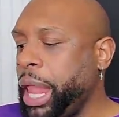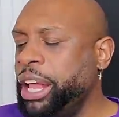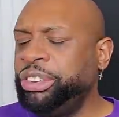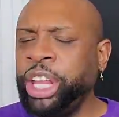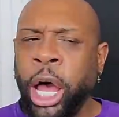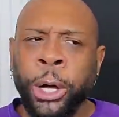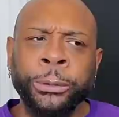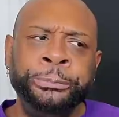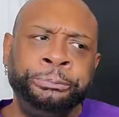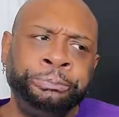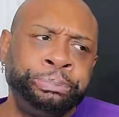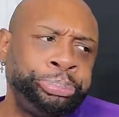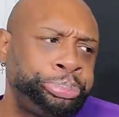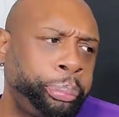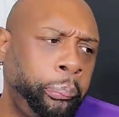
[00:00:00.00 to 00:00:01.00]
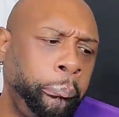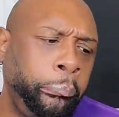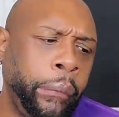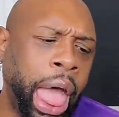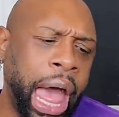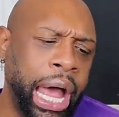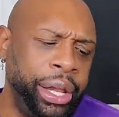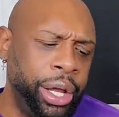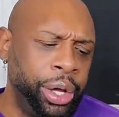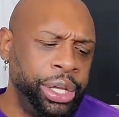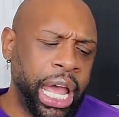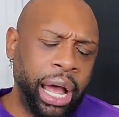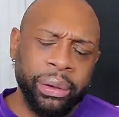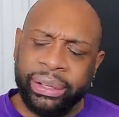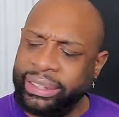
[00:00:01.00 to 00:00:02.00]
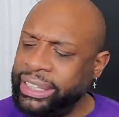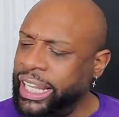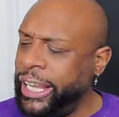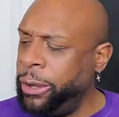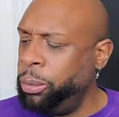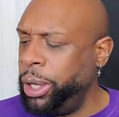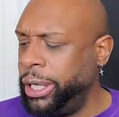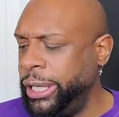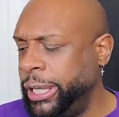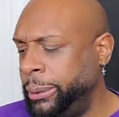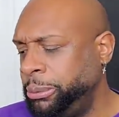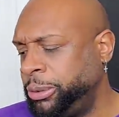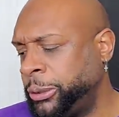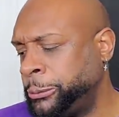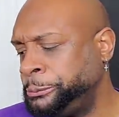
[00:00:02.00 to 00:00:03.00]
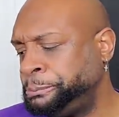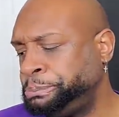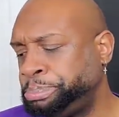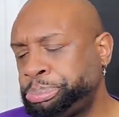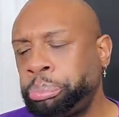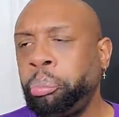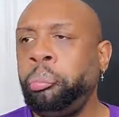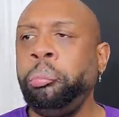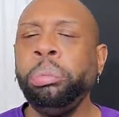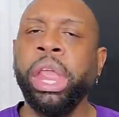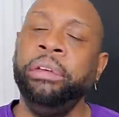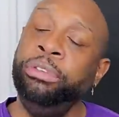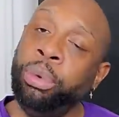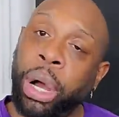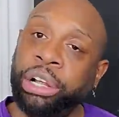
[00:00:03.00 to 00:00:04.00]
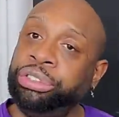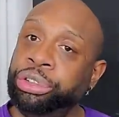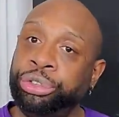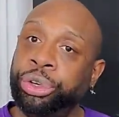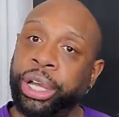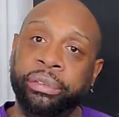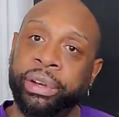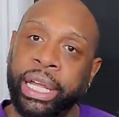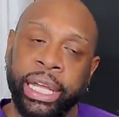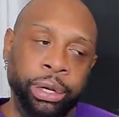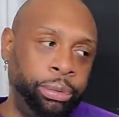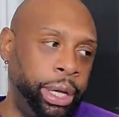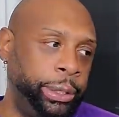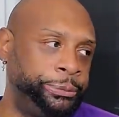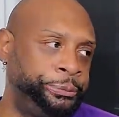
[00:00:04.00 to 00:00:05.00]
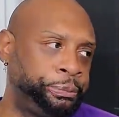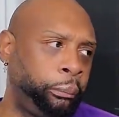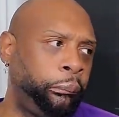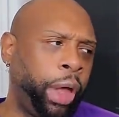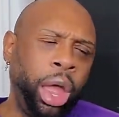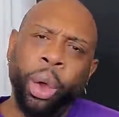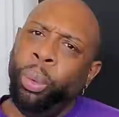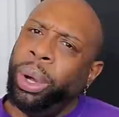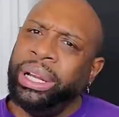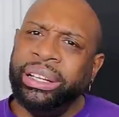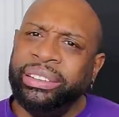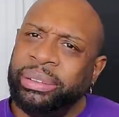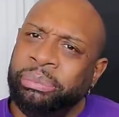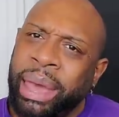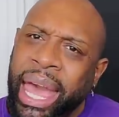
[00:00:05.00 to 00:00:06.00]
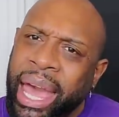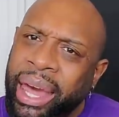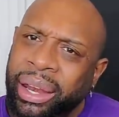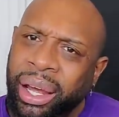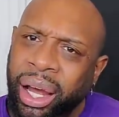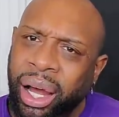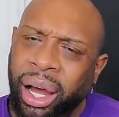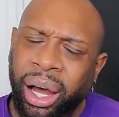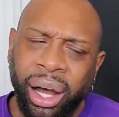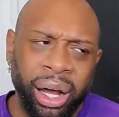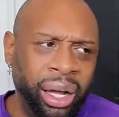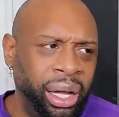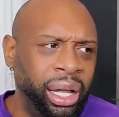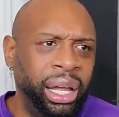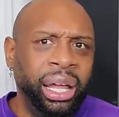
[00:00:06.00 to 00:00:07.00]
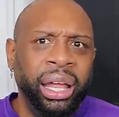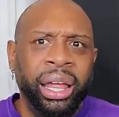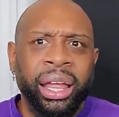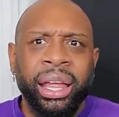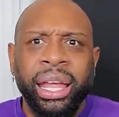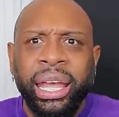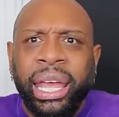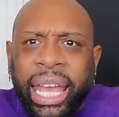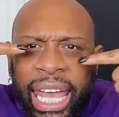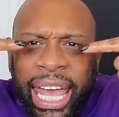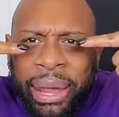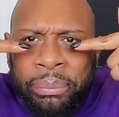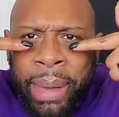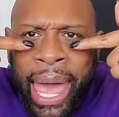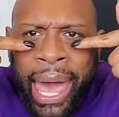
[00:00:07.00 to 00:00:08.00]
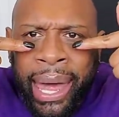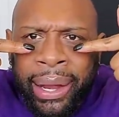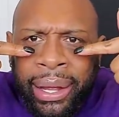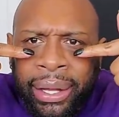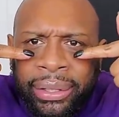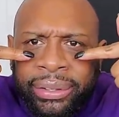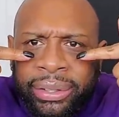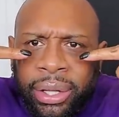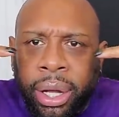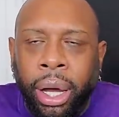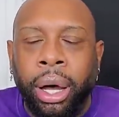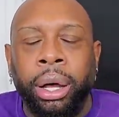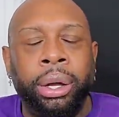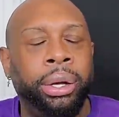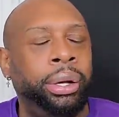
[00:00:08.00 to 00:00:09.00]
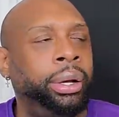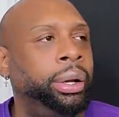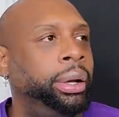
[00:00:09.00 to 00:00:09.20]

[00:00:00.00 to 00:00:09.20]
So, I know y'all is saying, with lips, if you watch your truck every day anyway, what does it matter? It matters. Oh